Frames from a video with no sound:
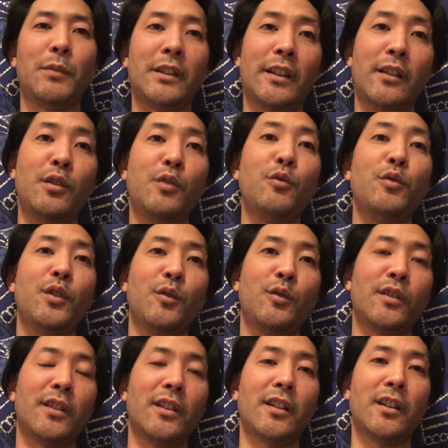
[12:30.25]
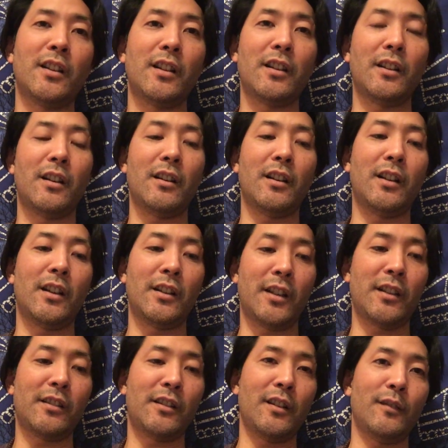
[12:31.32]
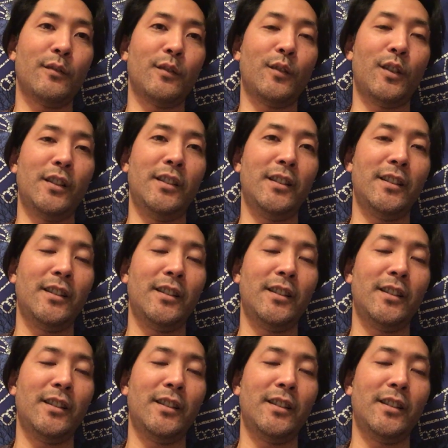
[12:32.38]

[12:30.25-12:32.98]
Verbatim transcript: but then you use it against everyone